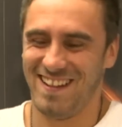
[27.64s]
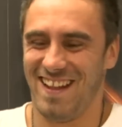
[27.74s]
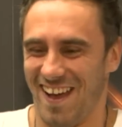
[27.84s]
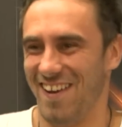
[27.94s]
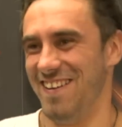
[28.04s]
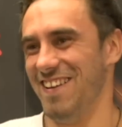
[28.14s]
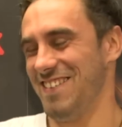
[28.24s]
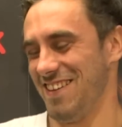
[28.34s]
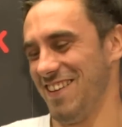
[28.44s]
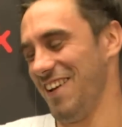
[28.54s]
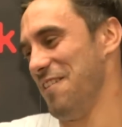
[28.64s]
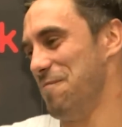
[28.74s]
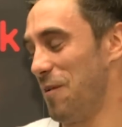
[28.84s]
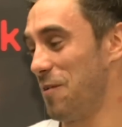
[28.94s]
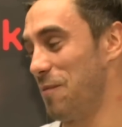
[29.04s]
no, no. She,
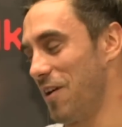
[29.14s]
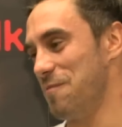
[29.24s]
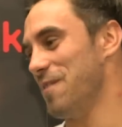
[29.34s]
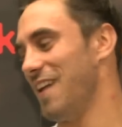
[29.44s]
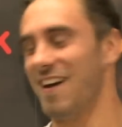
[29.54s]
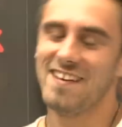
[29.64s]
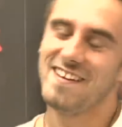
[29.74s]
um, I wouldn't mind, but no.